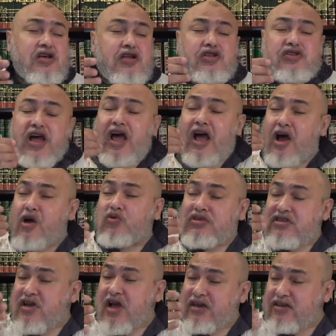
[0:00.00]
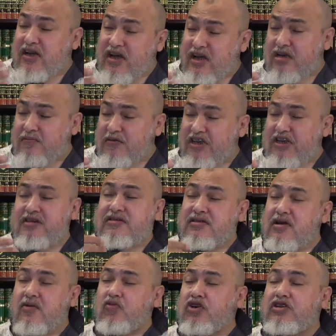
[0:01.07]
the outside enemy is
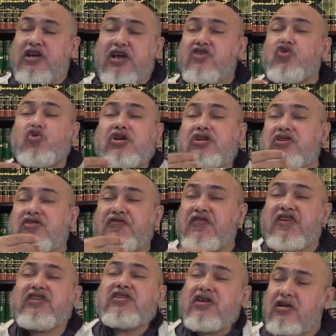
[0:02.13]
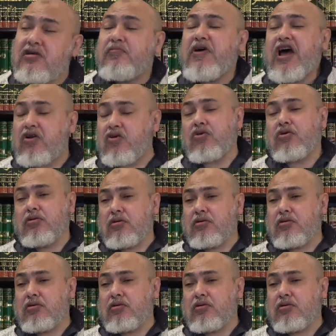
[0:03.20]
someone that you can defeat in a battle.